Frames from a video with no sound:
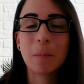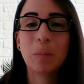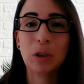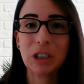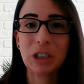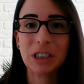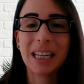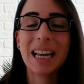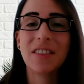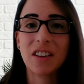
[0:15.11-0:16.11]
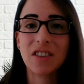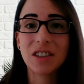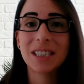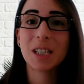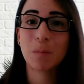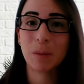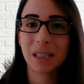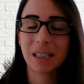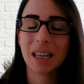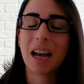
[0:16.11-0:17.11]
protect endangered
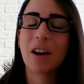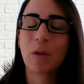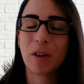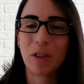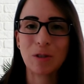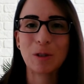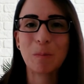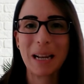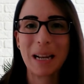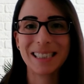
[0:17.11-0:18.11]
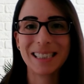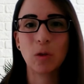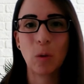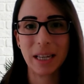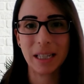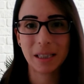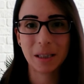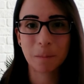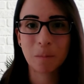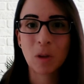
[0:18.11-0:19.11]
species and reduce plastic waste.